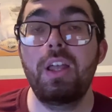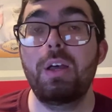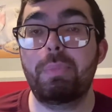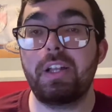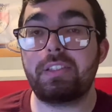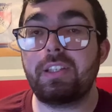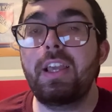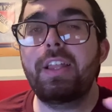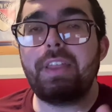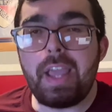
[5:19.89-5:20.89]
But
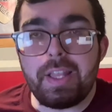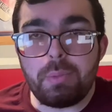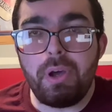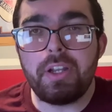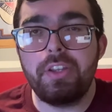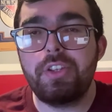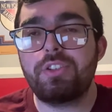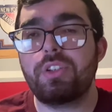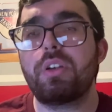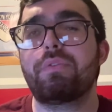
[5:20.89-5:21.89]
they had the puck in this
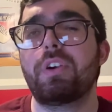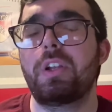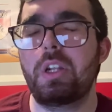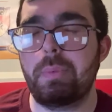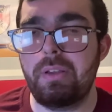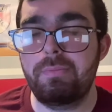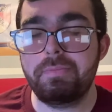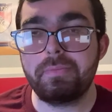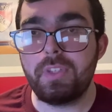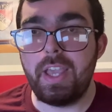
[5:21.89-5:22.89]
zone for a little bit,
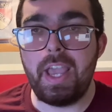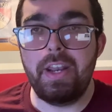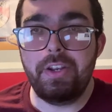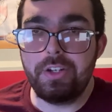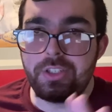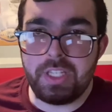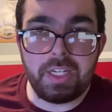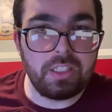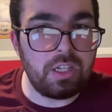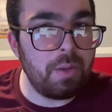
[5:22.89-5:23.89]
and they're
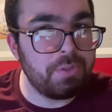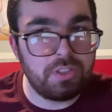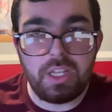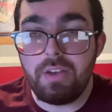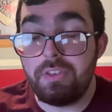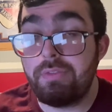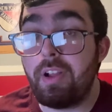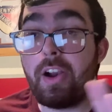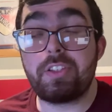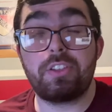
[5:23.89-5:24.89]
setting up stuff. The
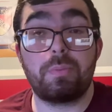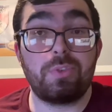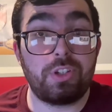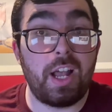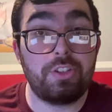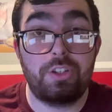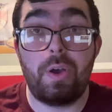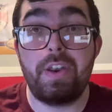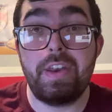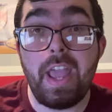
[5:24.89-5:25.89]
Flyers get some shots
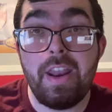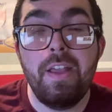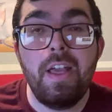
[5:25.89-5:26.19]
on net.